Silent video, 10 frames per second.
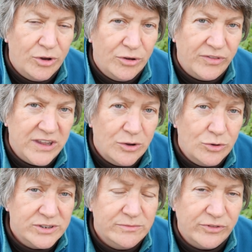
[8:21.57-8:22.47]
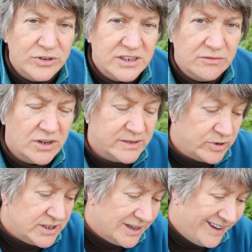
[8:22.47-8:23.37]
of the autumn fruiting
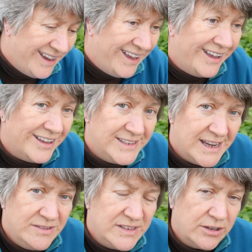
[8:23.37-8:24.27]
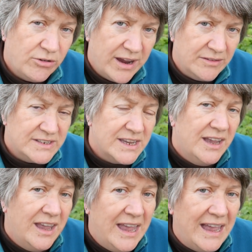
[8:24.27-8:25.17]
raspberries down to the ground,
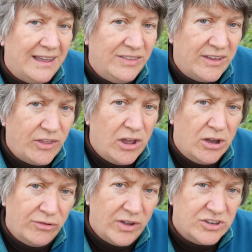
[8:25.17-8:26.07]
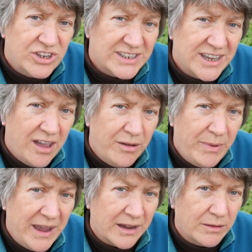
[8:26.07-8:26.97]
and the other half I just
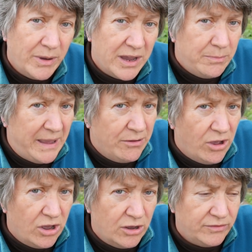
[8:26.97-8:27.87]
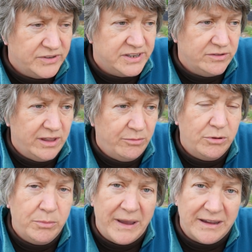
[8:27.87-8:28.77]
cut back by about half, so they
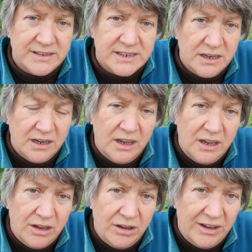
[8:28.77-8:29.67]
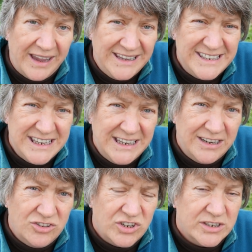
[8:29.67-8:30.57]
were about
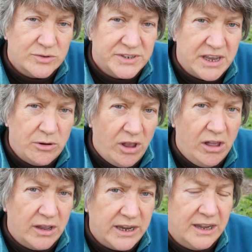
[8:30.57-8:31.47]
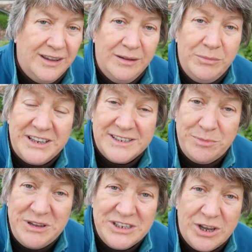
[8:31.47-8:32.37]
18 inches or so high, because
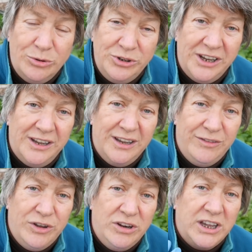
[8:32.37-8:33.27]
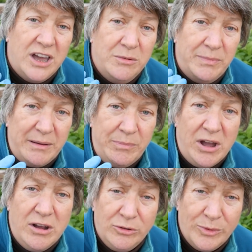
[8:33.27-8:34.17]
I've been told if you only cut them back
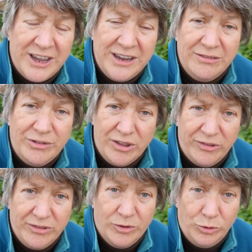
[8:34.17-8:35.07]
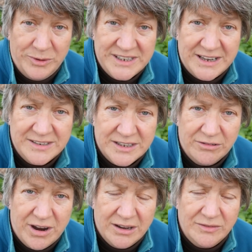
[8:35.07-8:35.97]
part way rather than all the way down to the
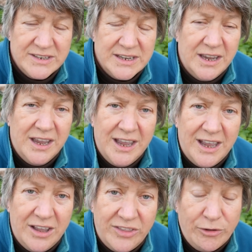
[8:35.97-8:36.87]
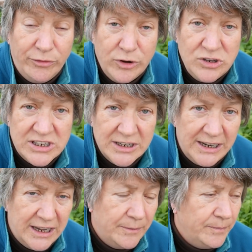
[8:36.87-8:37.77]
ground, they'll fruit
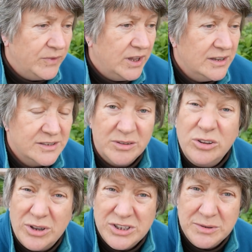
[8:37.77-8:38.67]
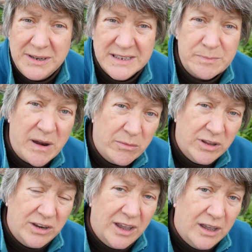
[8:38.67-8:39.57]
earlier. So I thought I'd do an
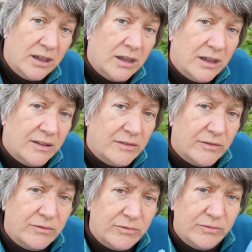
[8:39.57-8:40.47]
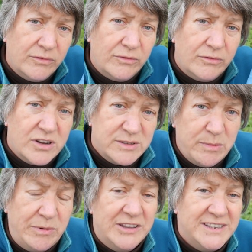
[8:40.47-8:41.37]
experiment,
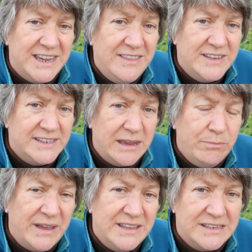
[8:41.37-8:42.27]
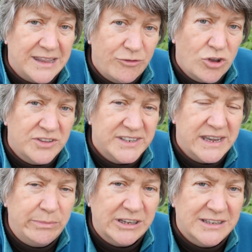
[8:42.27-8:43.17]
raspberry plants in the same bed, so they've got the
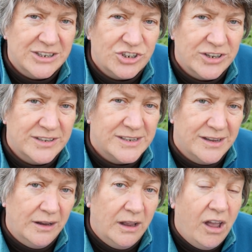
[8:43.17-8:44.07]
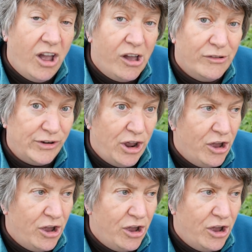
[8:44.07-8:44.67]
same conditions, half and